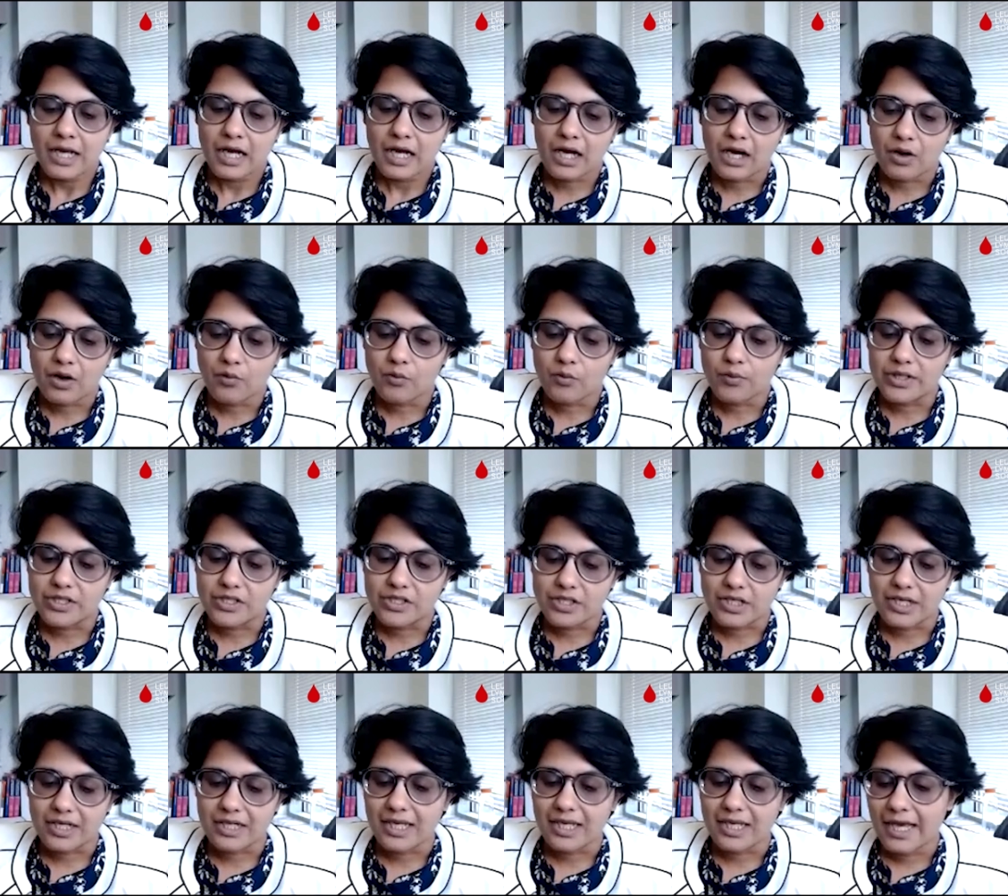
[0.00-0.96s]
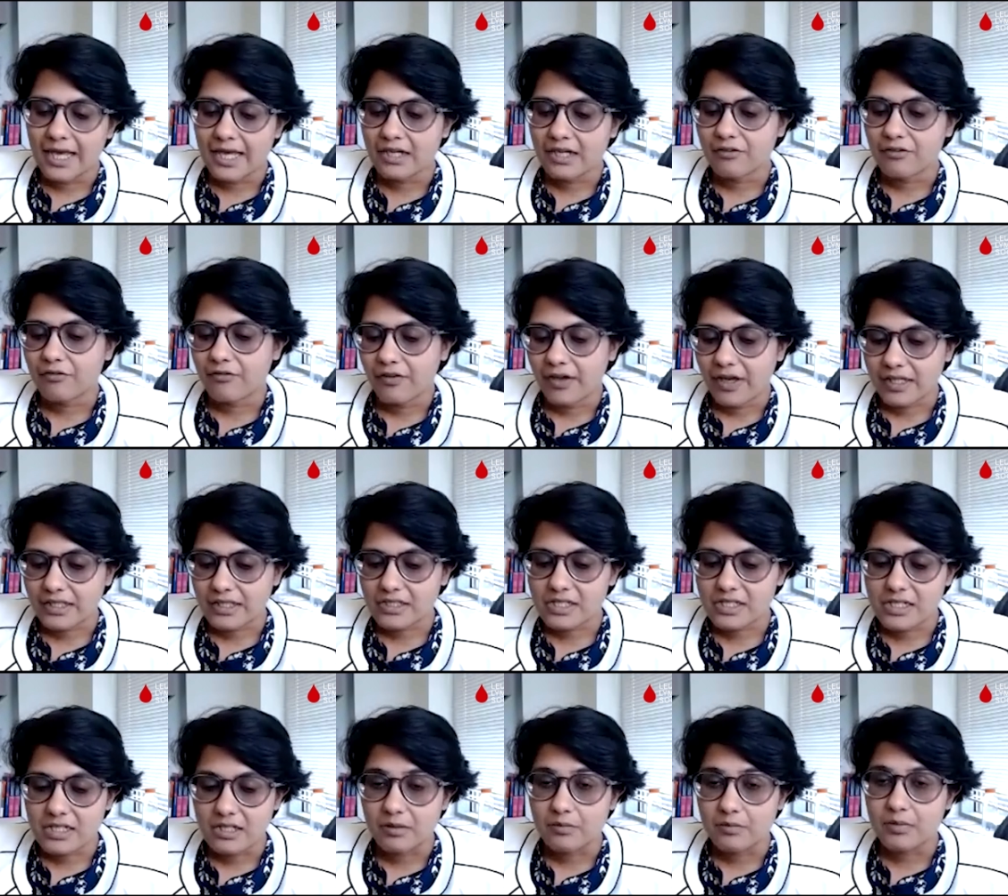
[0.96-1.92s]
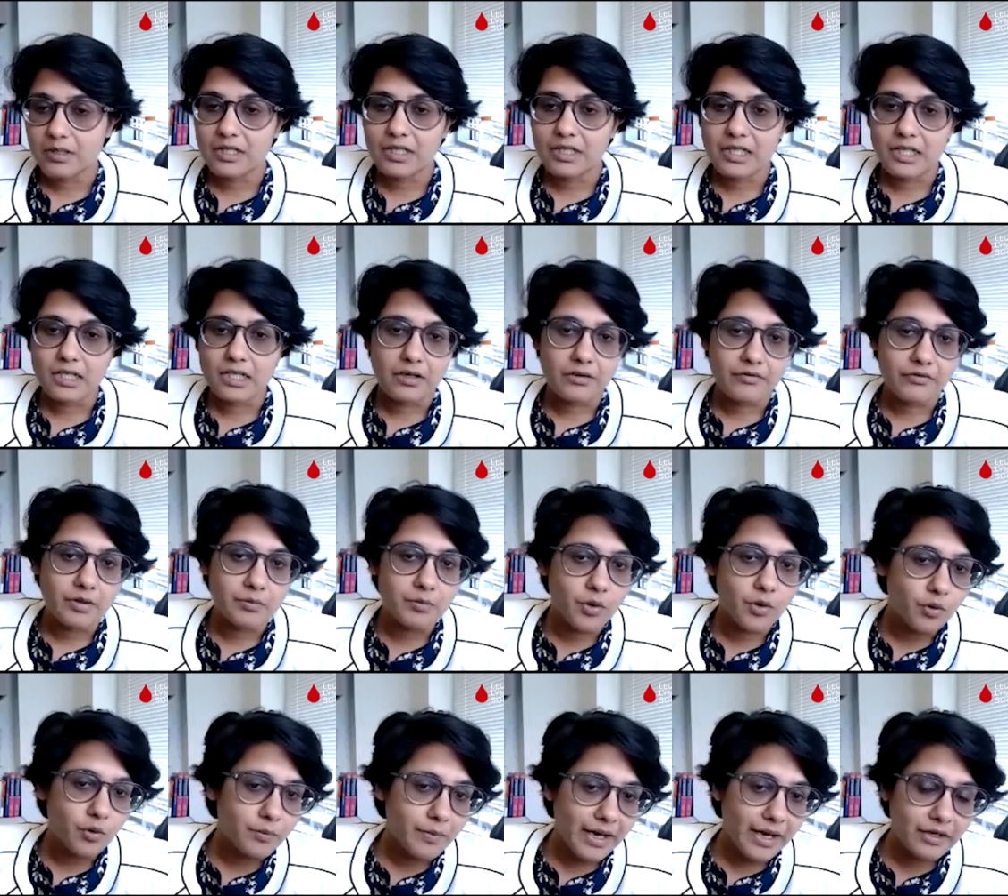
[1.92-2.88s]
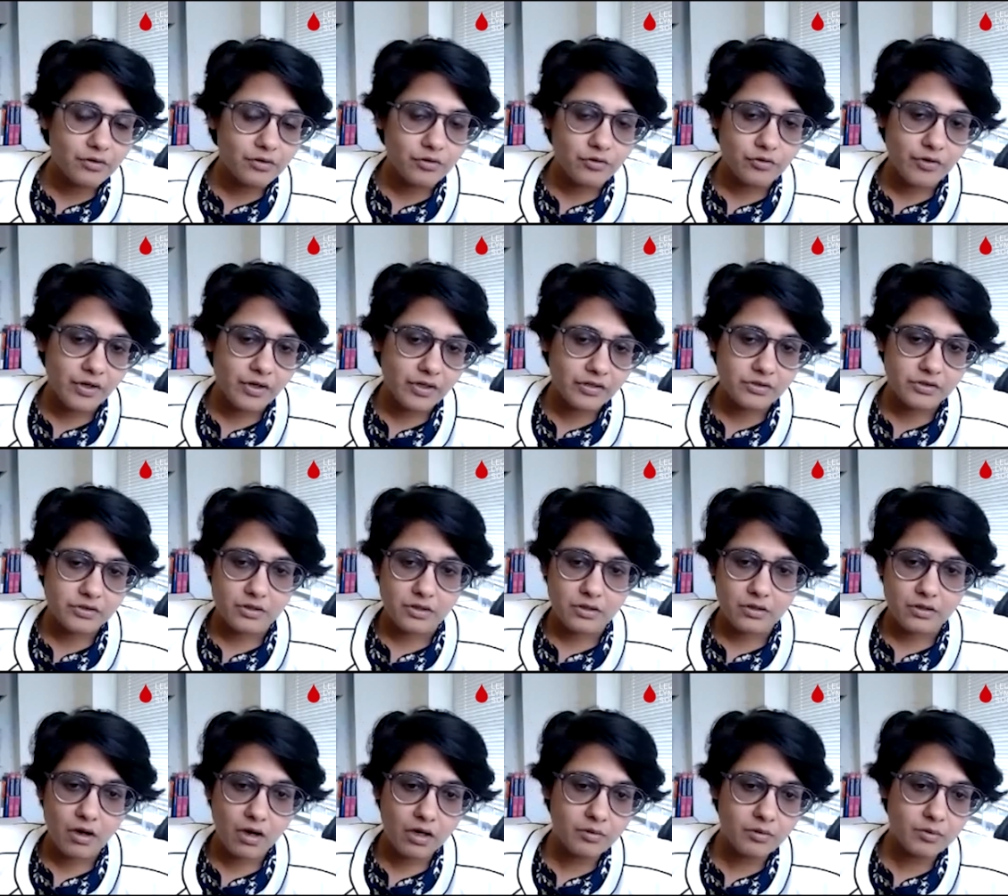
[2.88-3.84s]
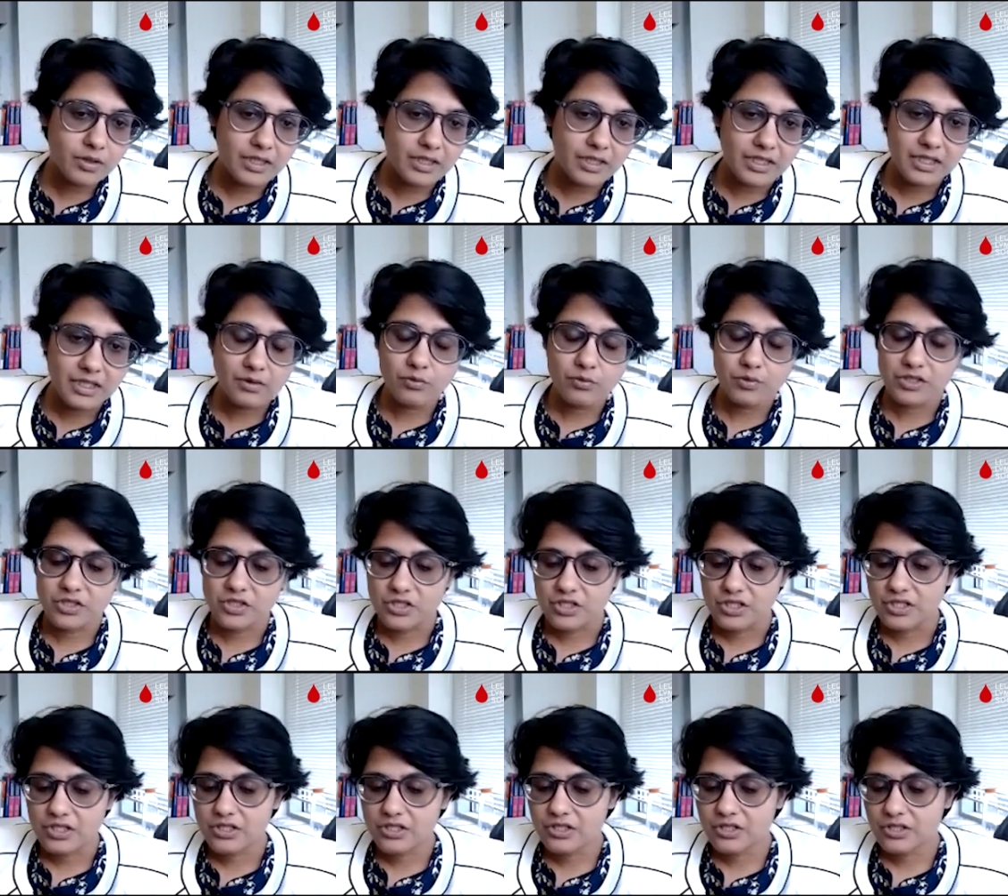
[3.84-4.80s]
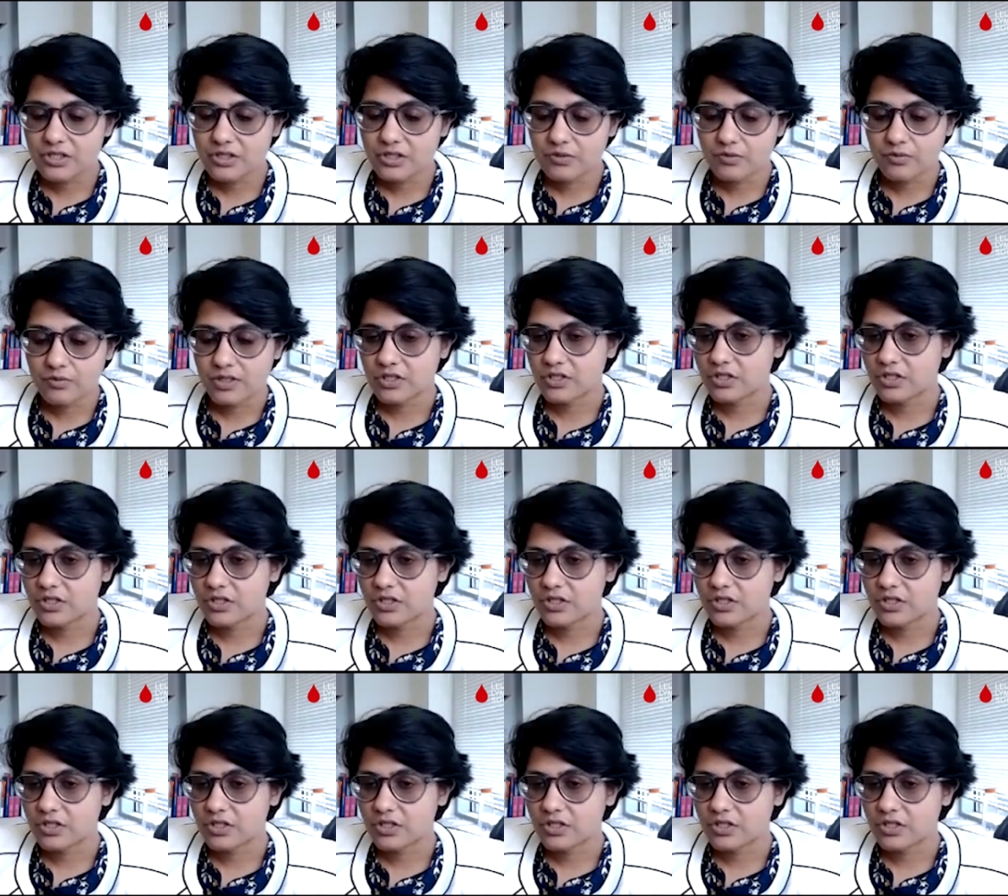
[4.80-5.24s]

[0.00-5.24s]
uh, which again affects the ability of the bone marrow to function normally, which is